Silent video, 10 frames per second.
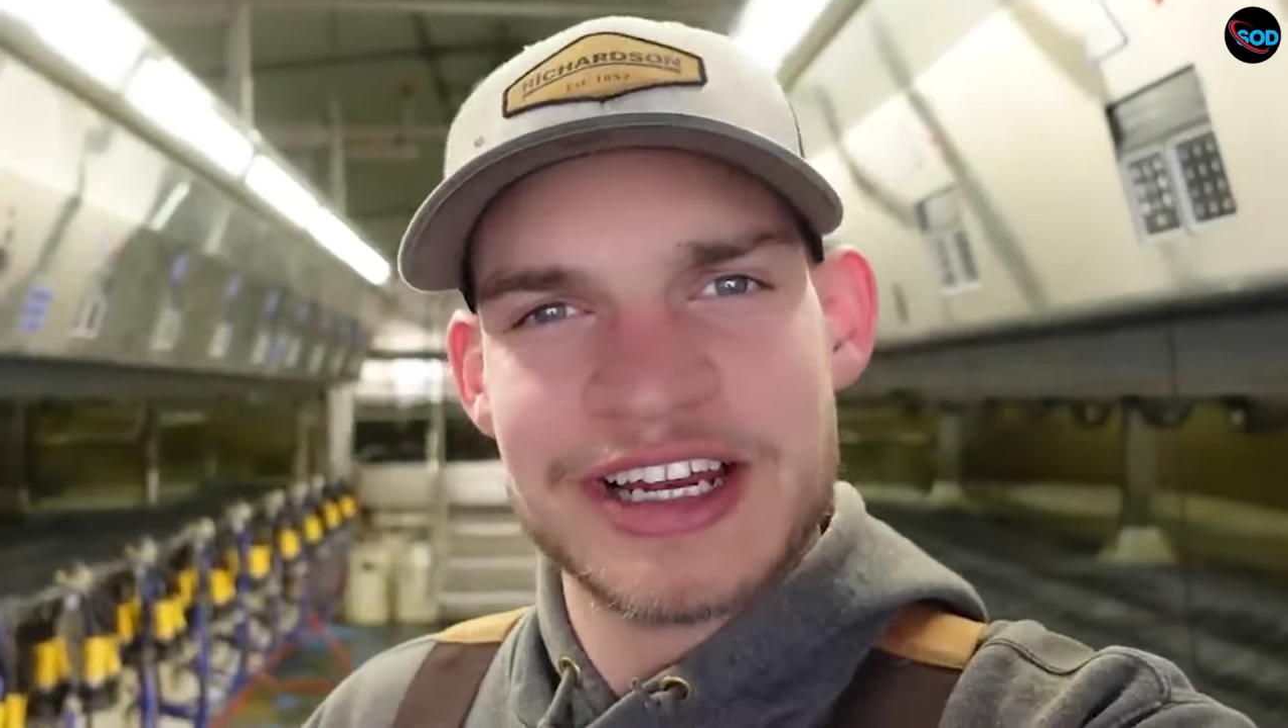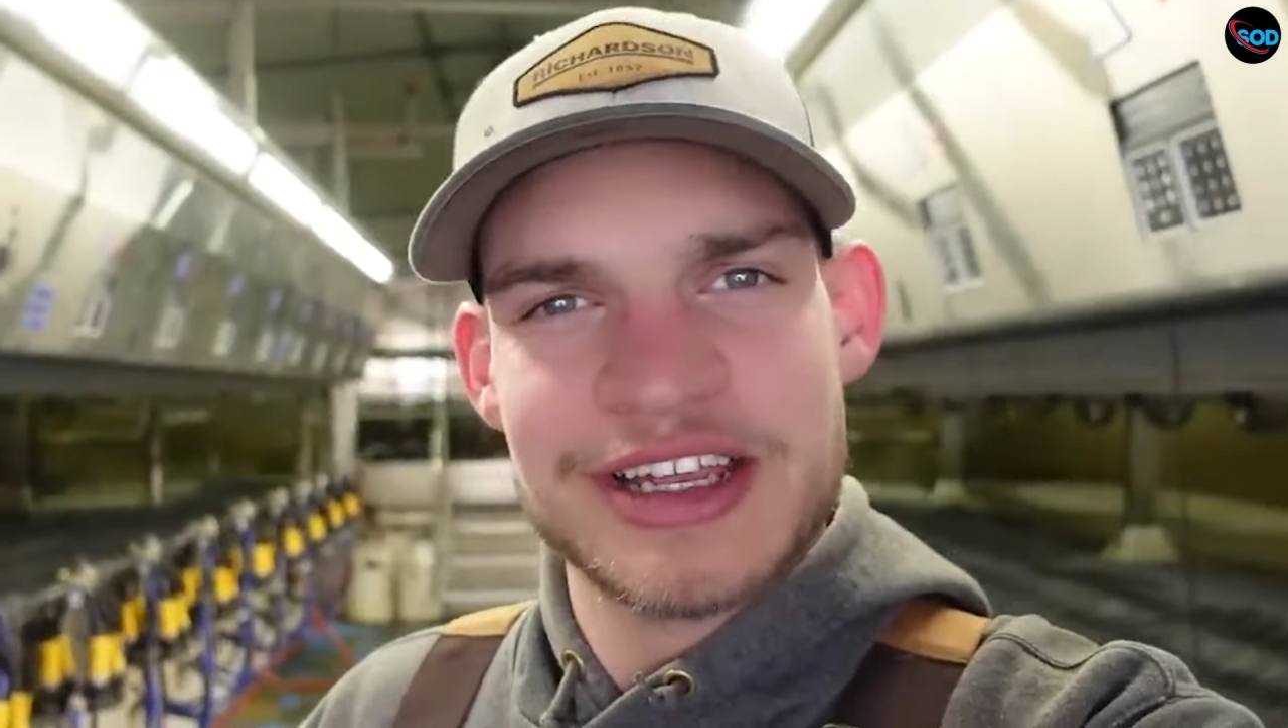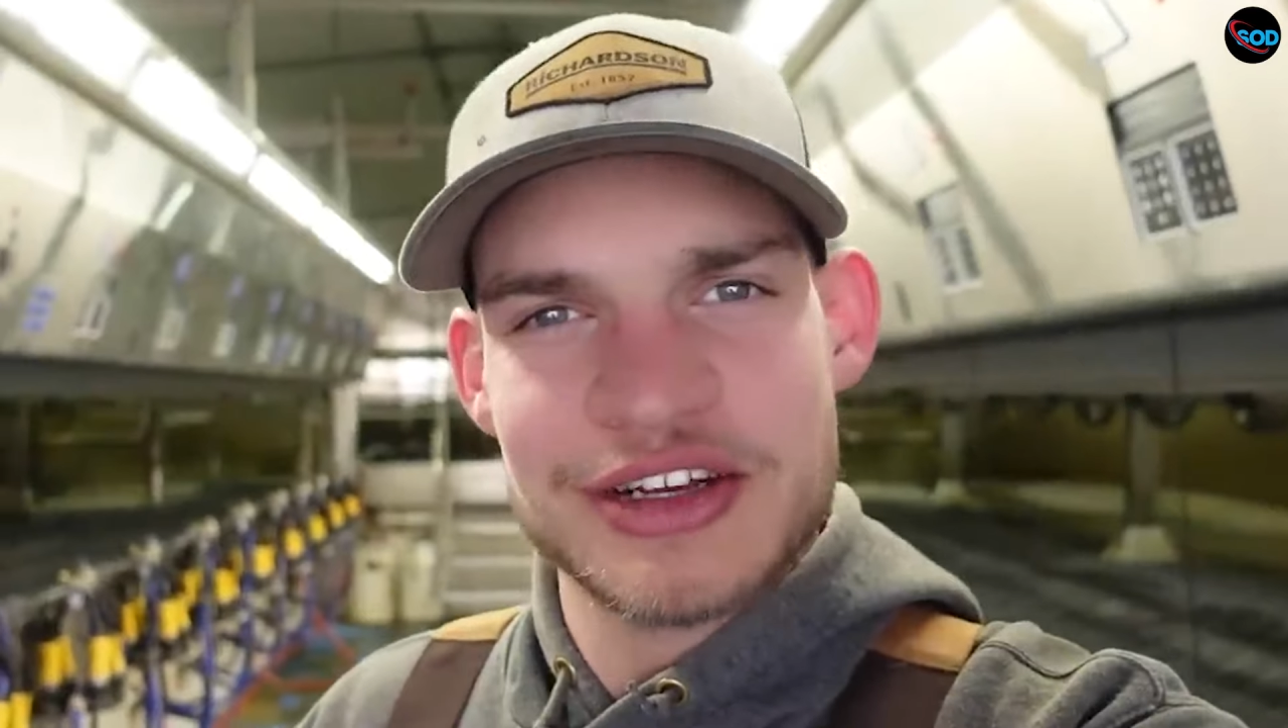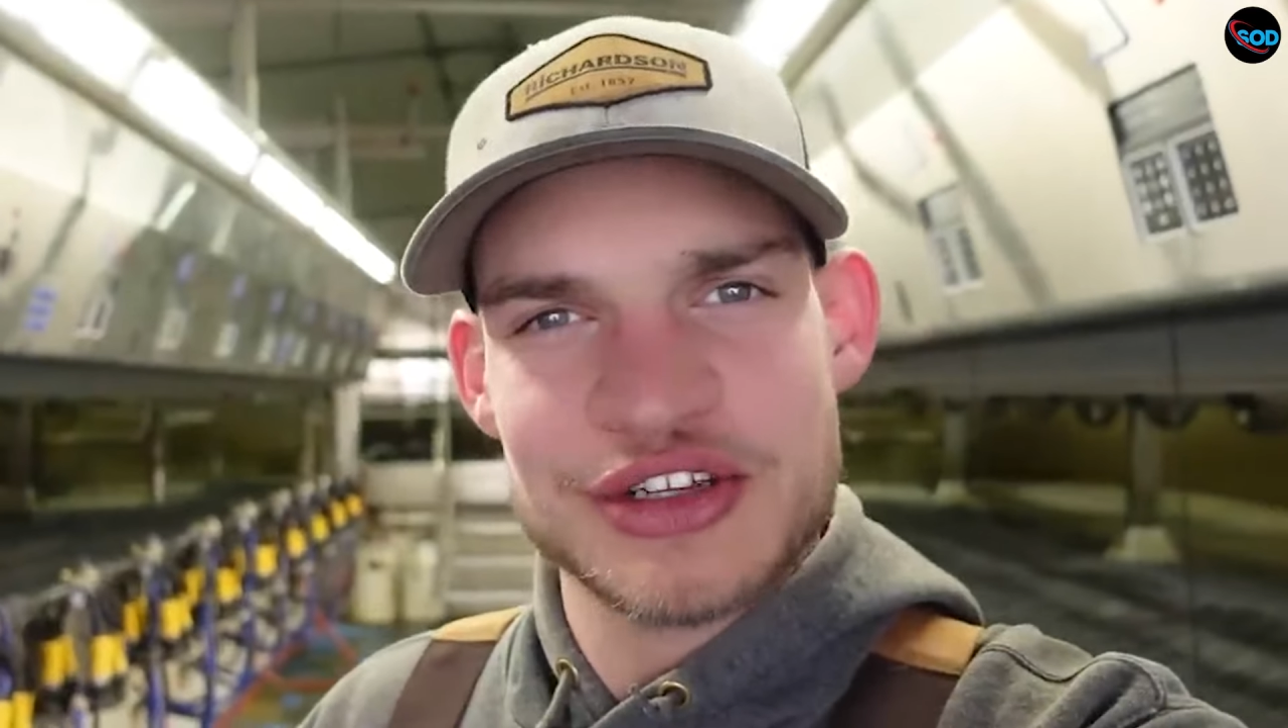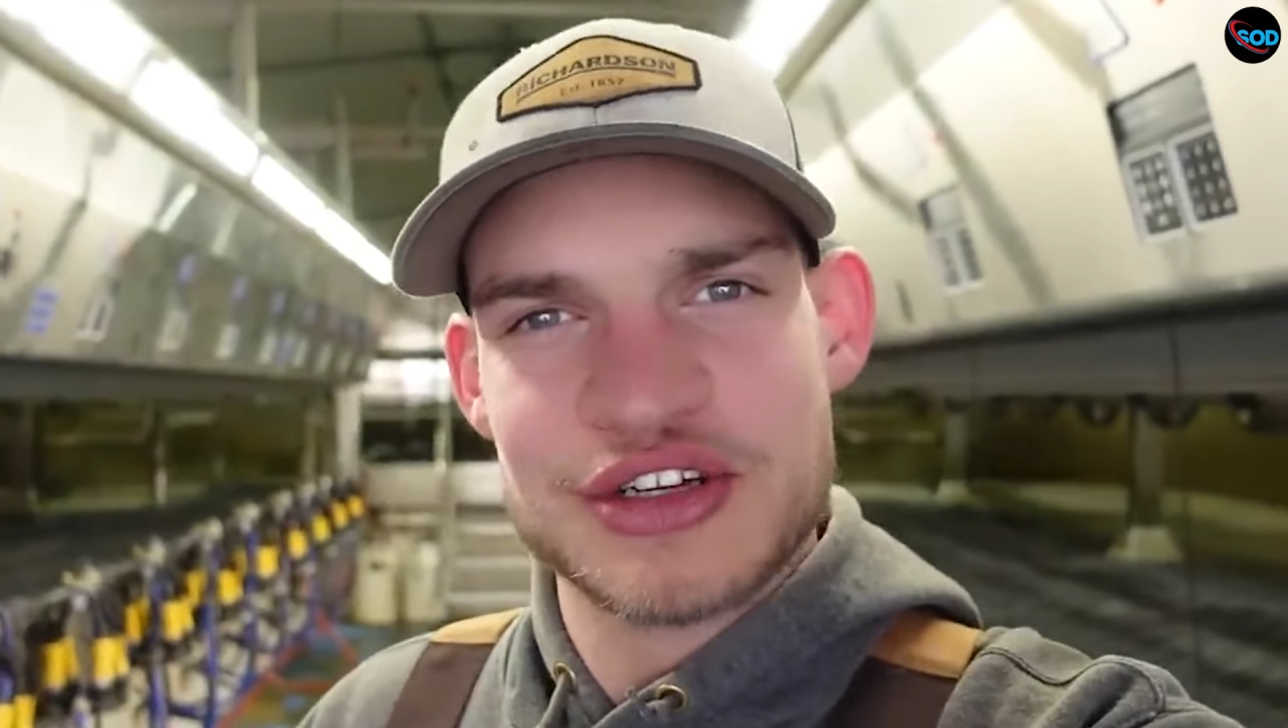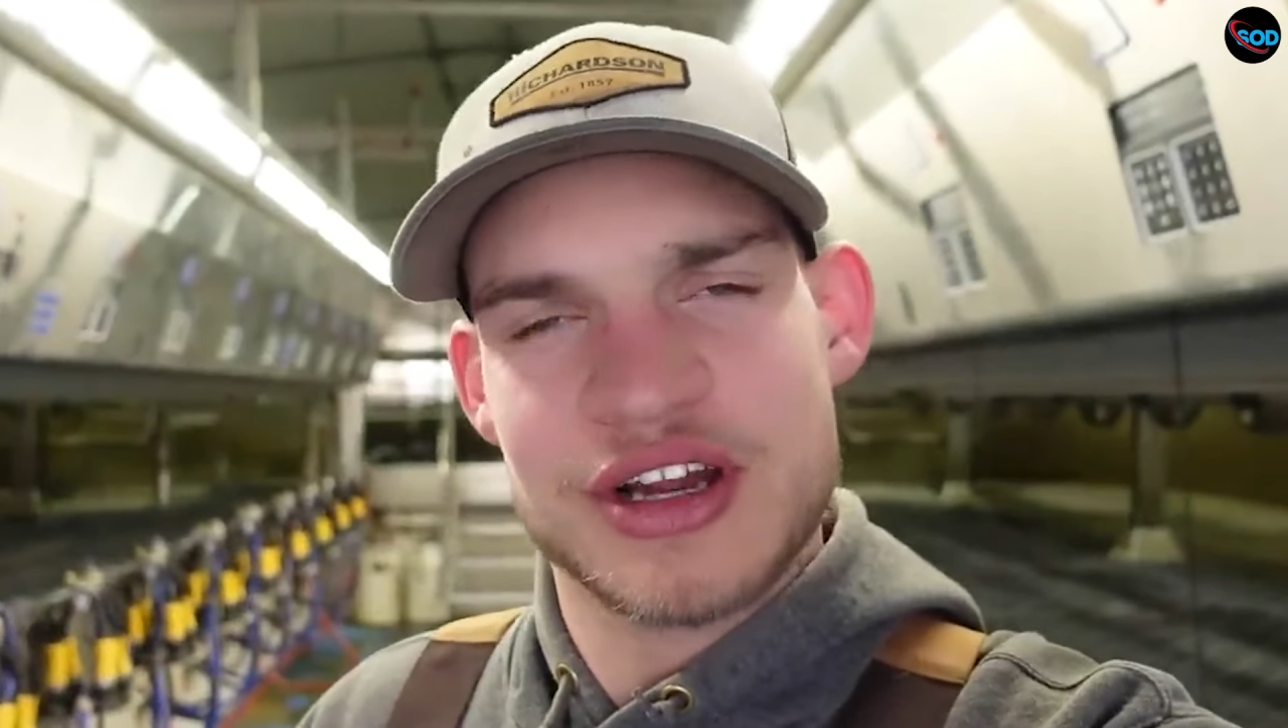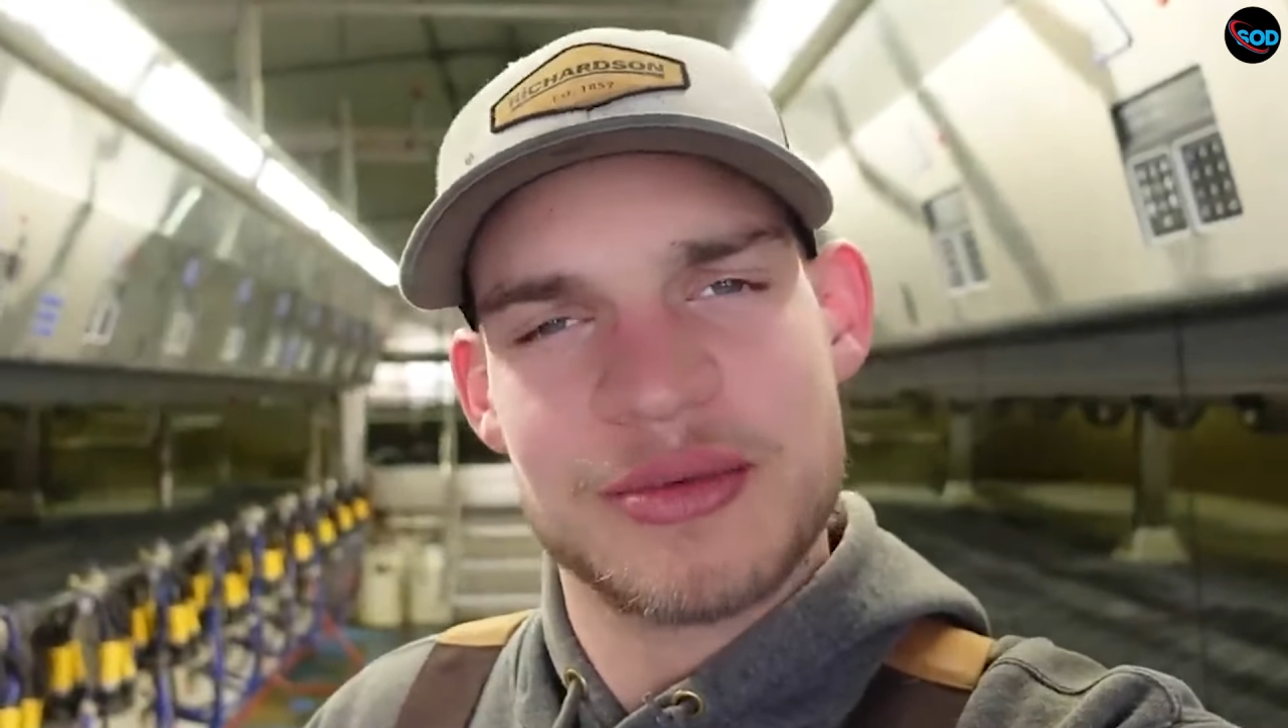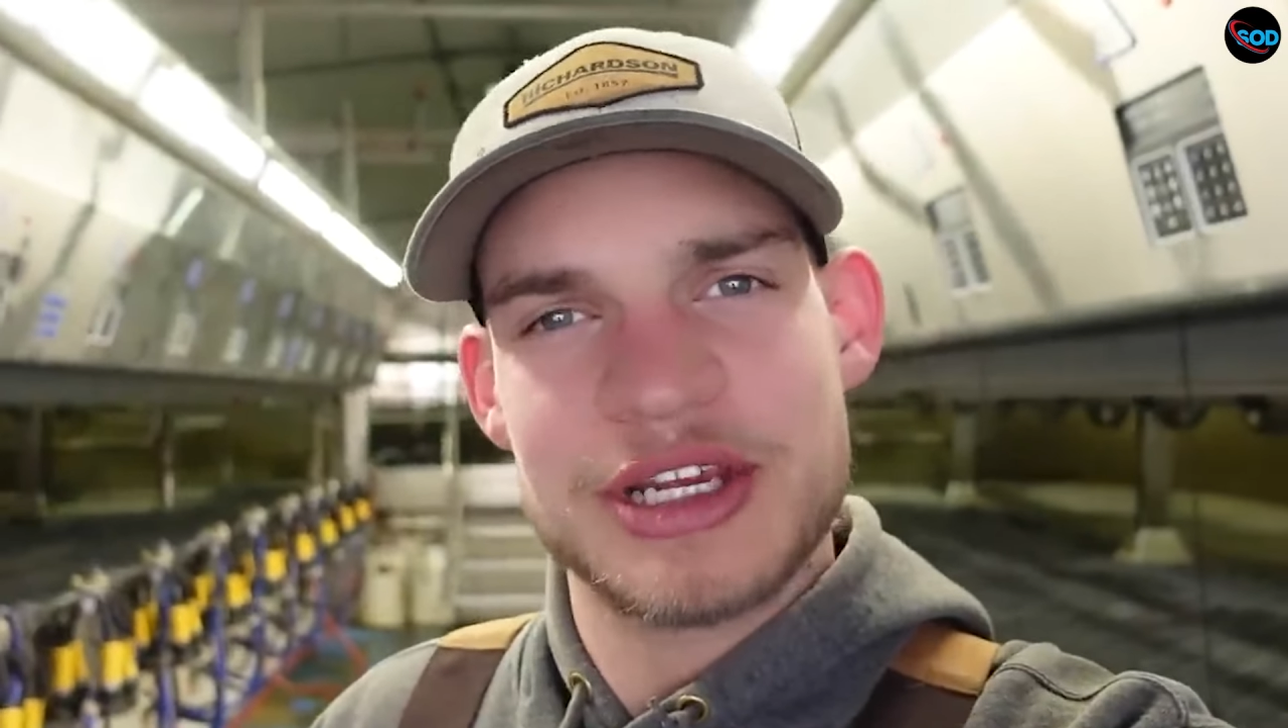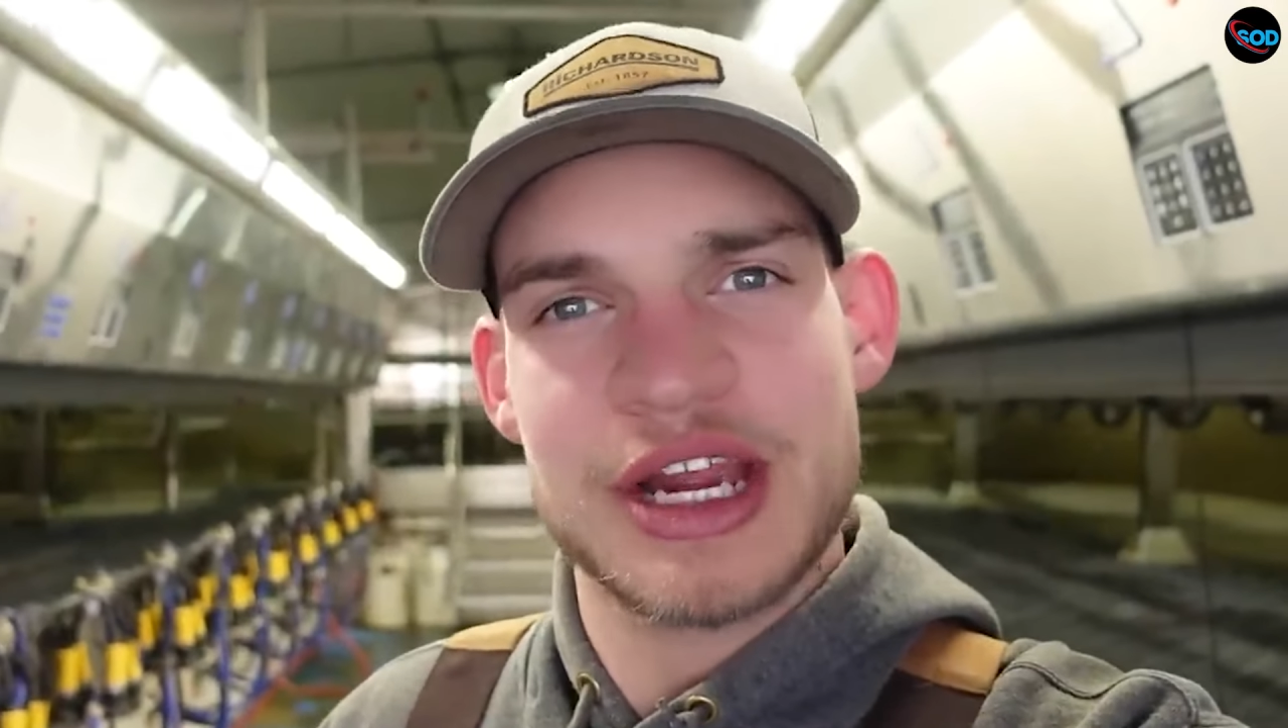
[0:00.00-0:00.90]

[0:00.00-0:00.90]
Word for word: ambassadors